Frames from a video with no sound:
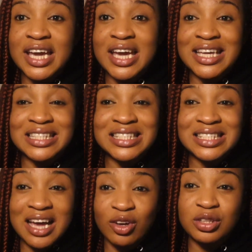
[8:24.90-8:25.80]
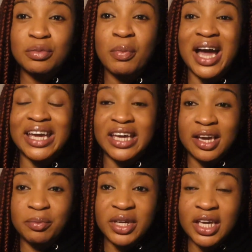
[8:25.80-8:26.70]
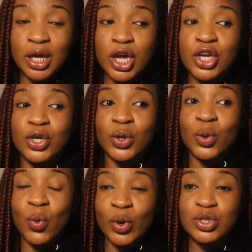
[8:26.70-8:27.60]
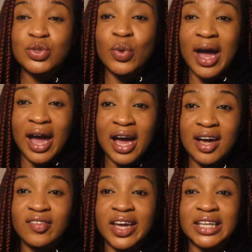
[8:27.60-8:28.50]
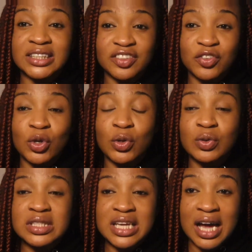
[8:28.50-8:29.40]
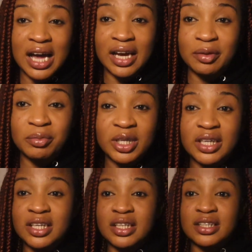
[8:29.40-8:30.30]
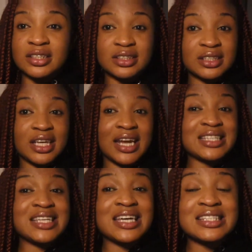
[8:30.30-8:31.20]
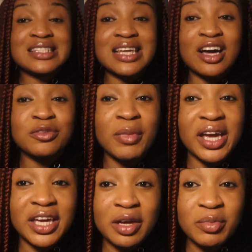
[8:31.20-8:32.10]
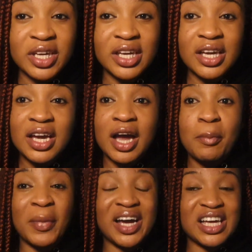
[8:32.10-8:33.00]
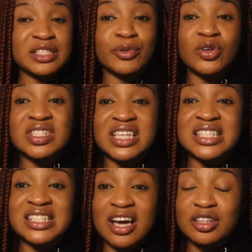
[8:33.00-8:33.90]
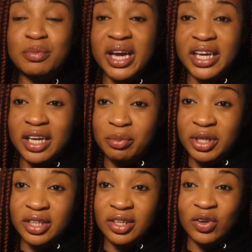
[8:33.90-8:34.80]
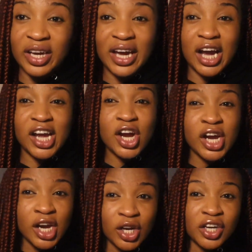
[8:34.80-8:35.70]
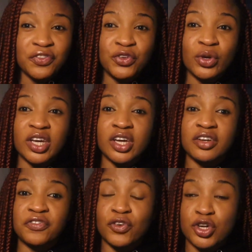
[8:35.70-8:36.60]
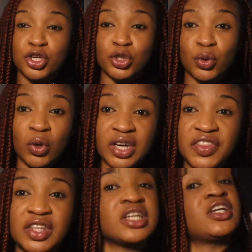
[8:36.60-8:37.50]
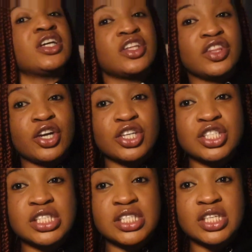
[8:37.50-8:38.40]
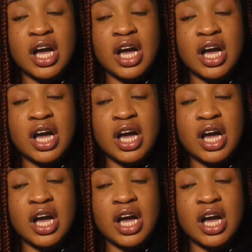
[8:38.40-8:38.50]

in South Miami, you're going to have a difficult time. And I say South Miami, my hospital is in South Miami, okay? I hear if you get further north, there's